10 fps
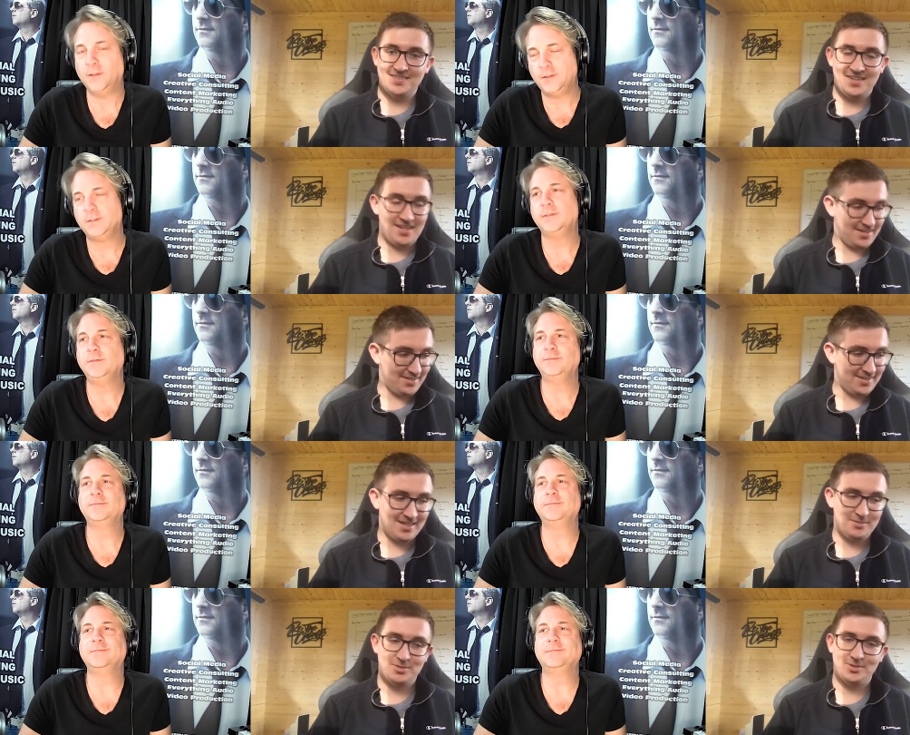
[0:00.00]
Speaker 1: Yeah,
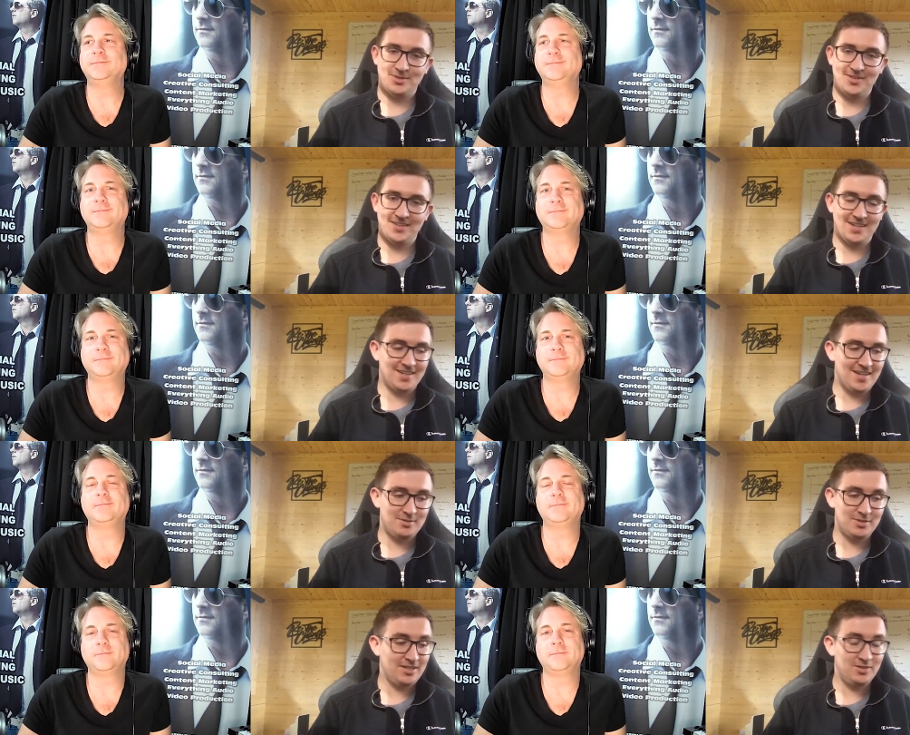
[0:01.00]
absolutely,
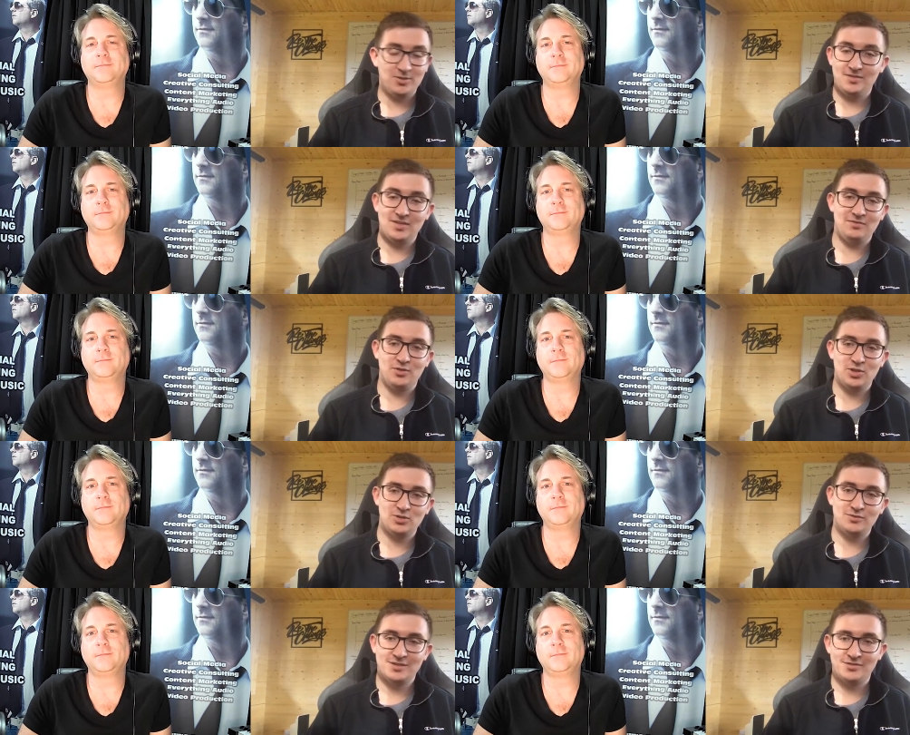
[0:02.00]
absolutely. And you don't even need
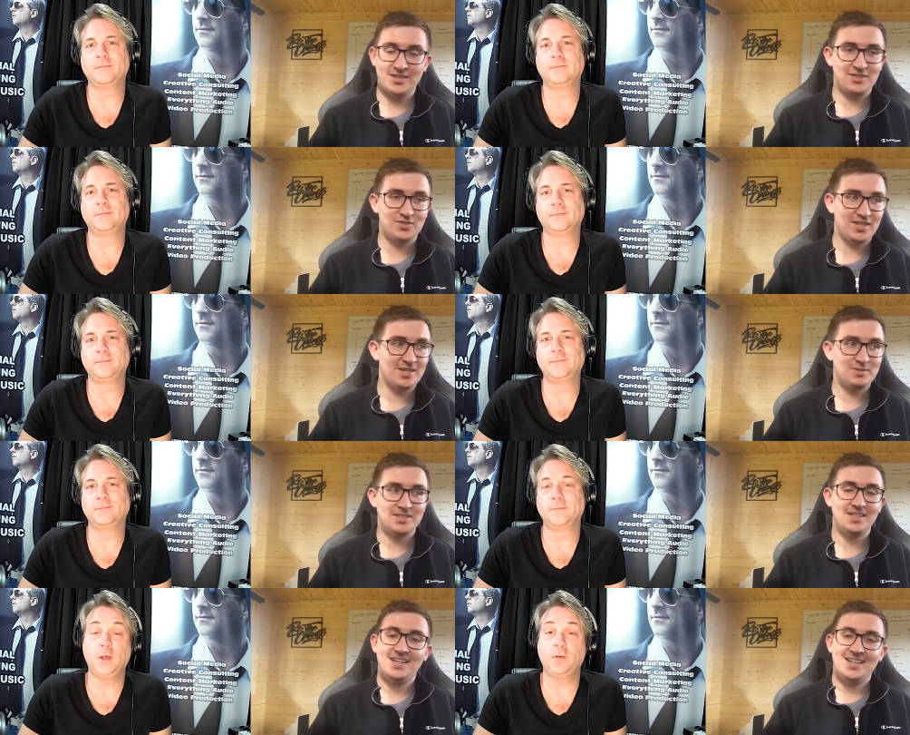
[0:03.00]
voiceover effects for that mm-hmm. one.
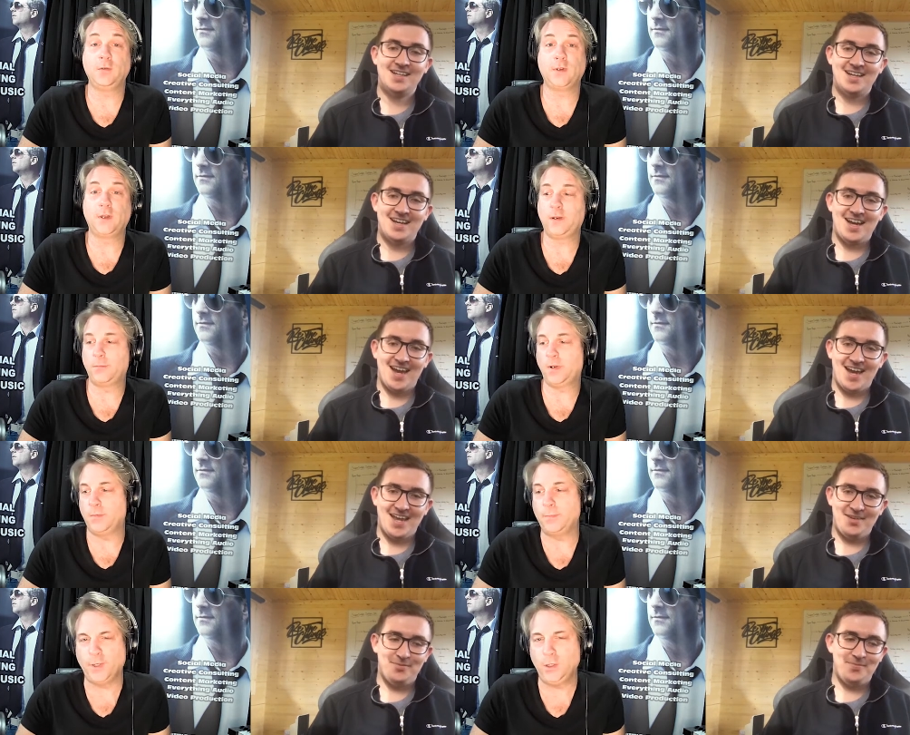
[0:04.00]
No, I...
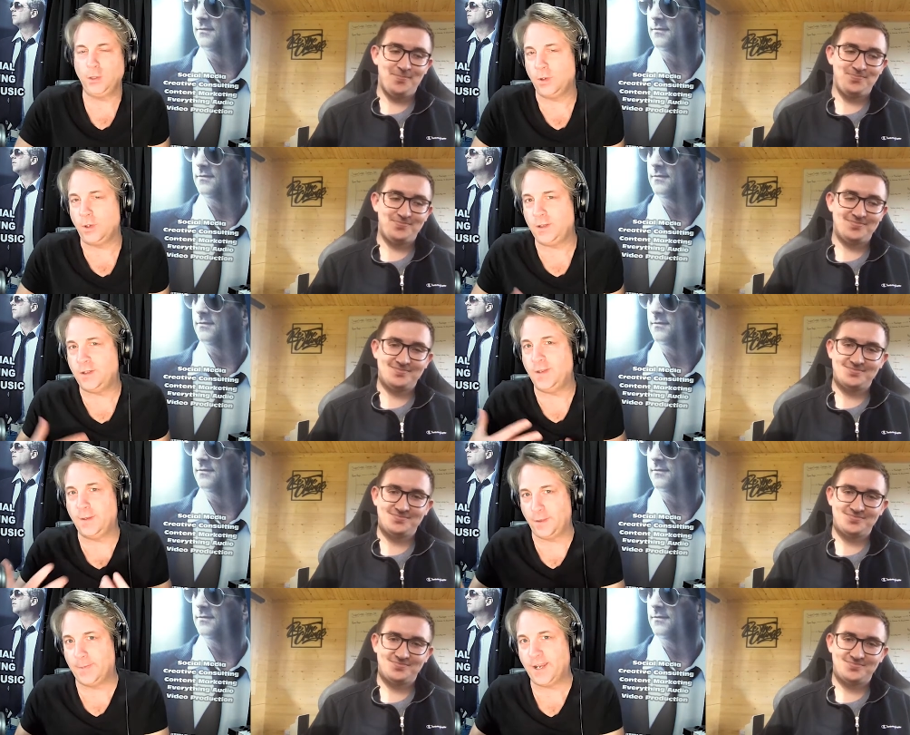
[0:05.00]
but, uh,
Speaker 2: but, you do. It, the,
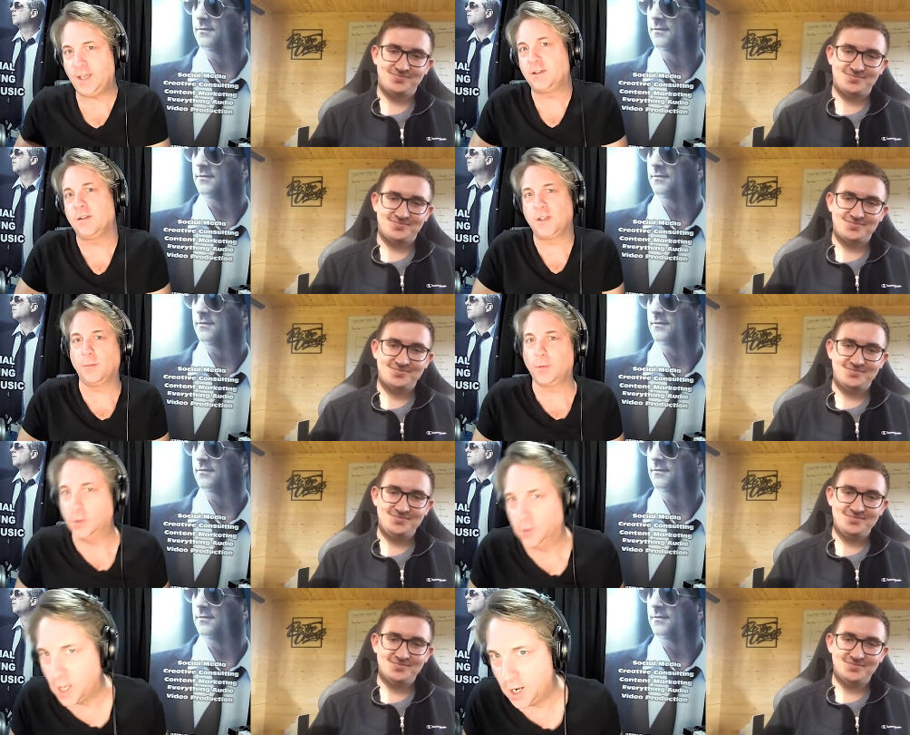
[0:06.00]
the, mic does help.
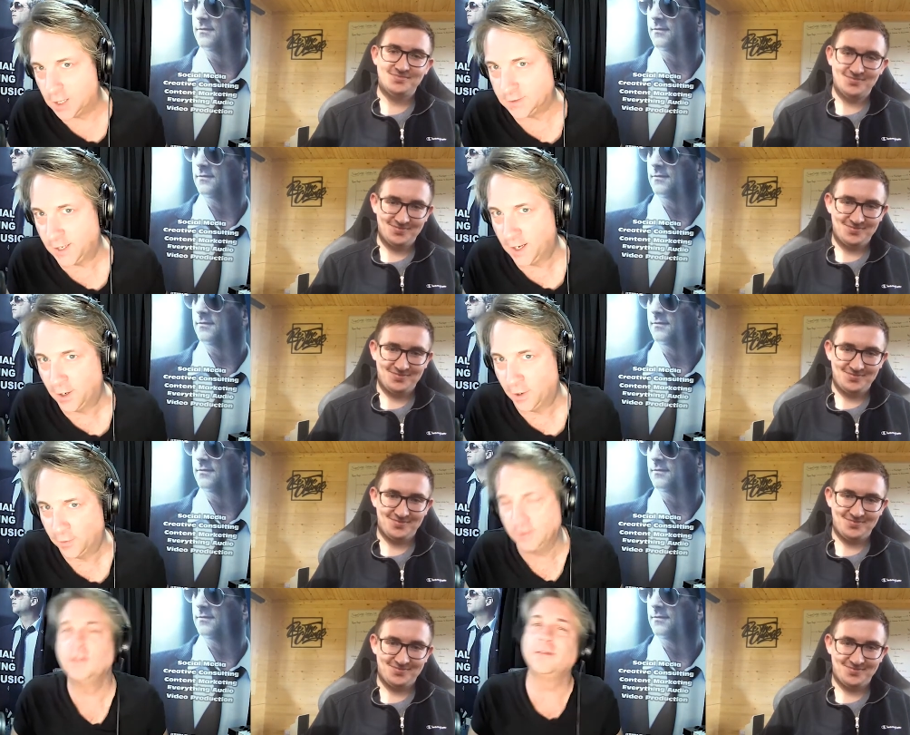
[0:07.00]
Lockdown.
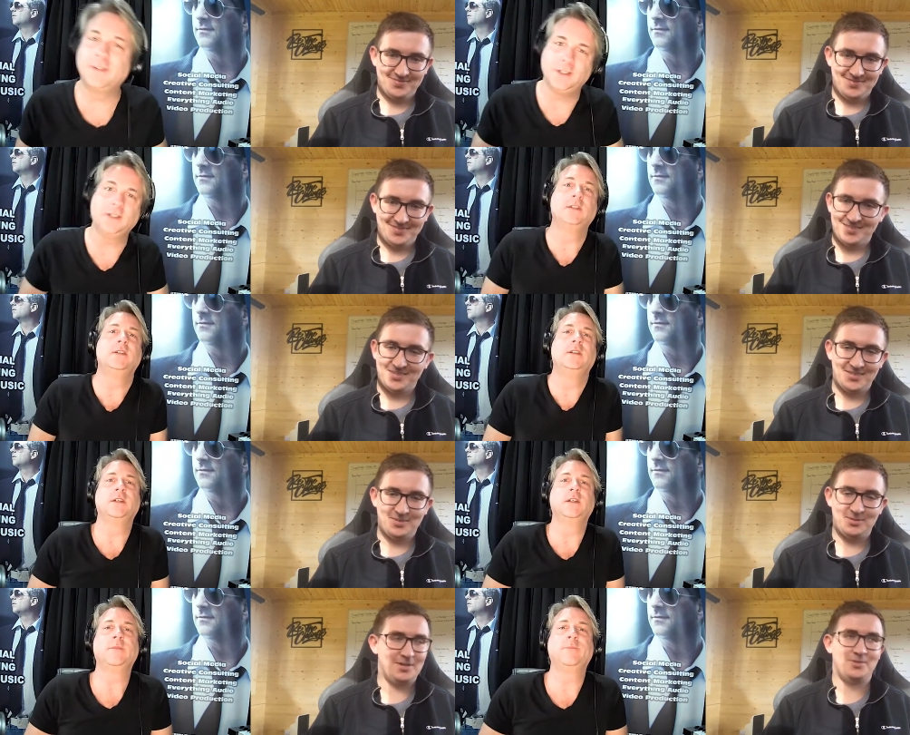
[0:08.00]
Speaker 1: See.
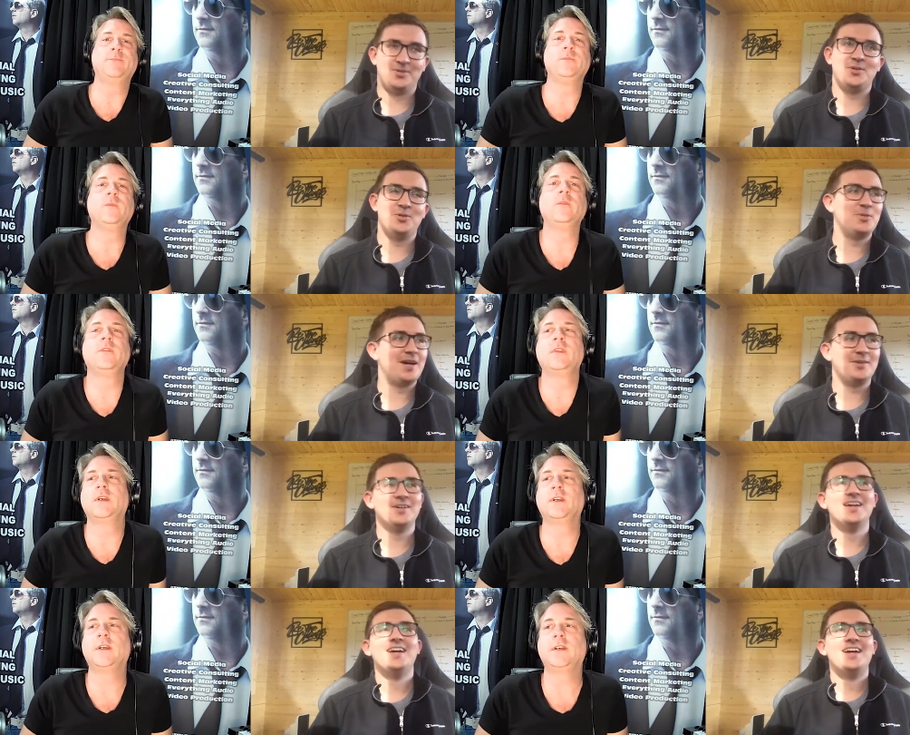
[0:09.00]
Oh wow.
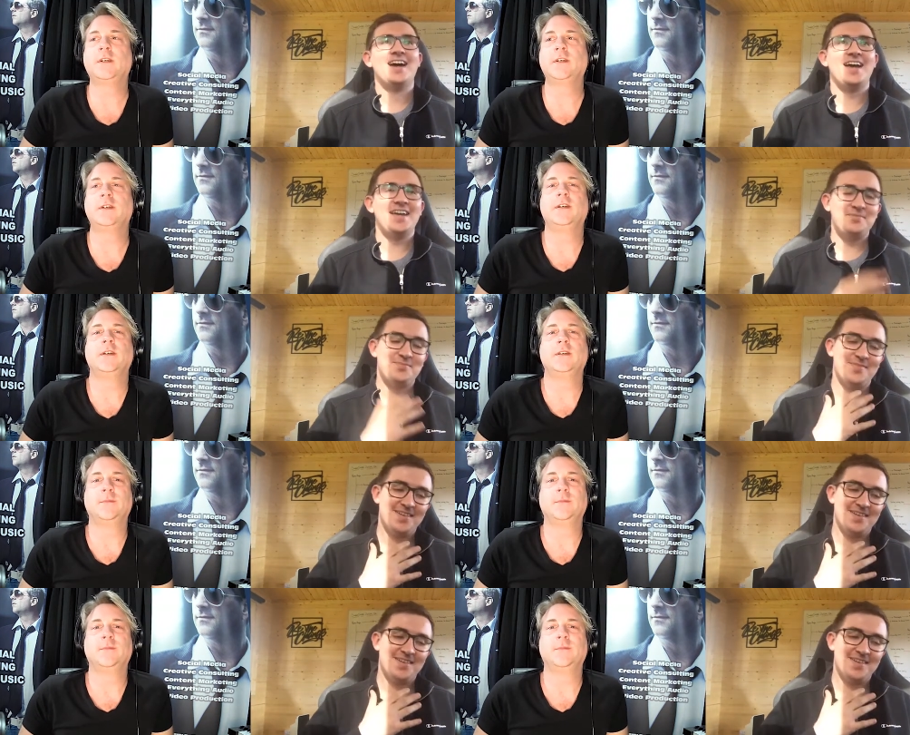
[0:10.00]
Um,